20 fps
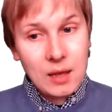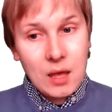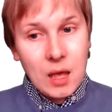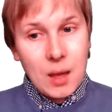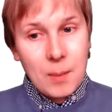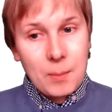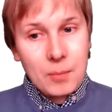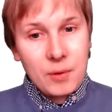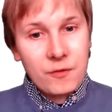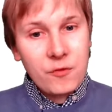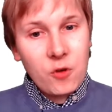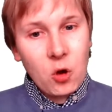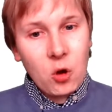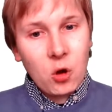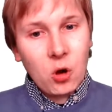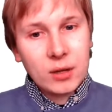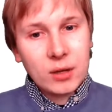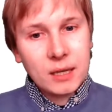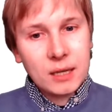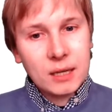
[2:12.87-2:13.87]
before
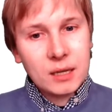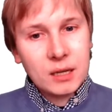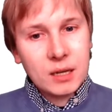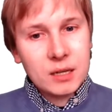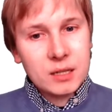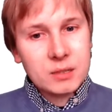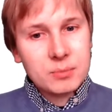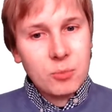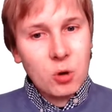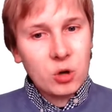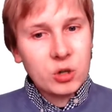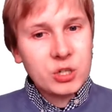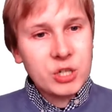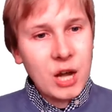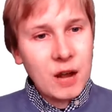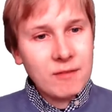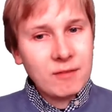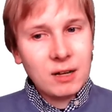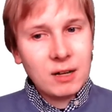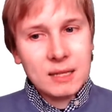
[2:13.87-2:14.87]
looking at more
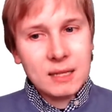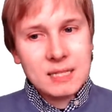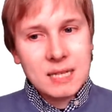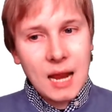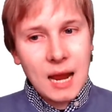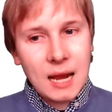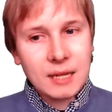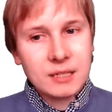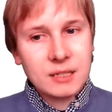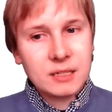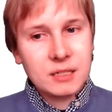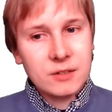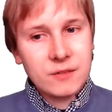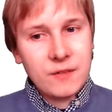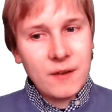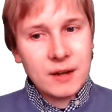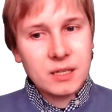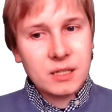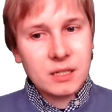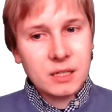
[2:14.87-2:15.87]
general attacks and
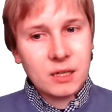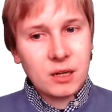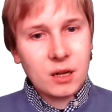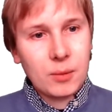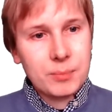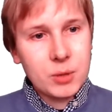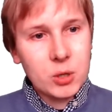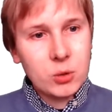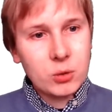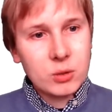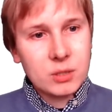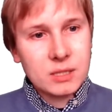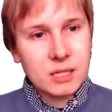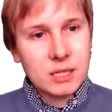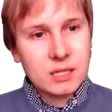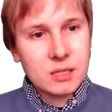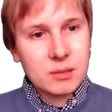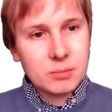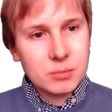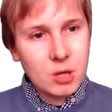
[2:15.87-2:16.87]
defenses in computer
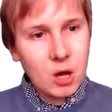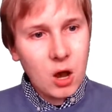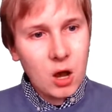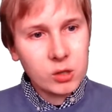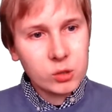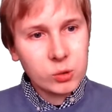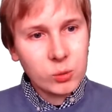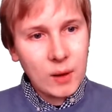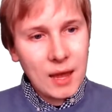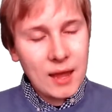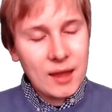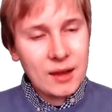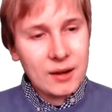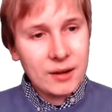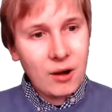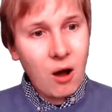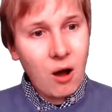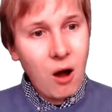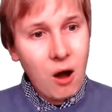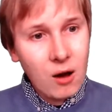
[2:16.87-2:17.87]
systems, hardware
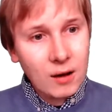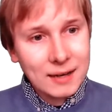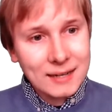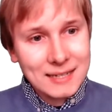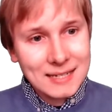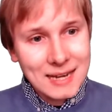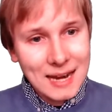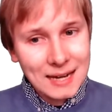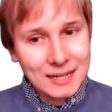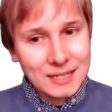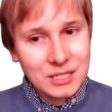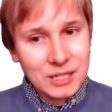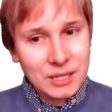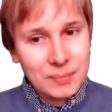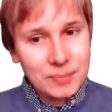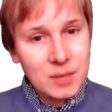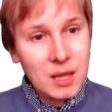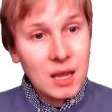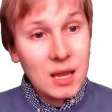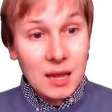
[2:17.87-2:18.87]
and
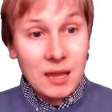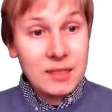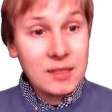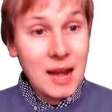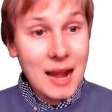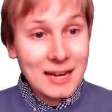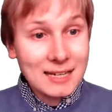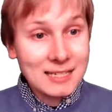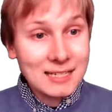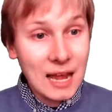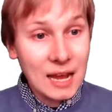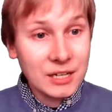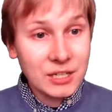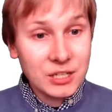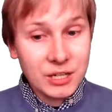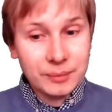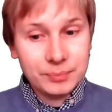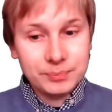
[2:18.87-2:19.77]
architecture in the next lecture.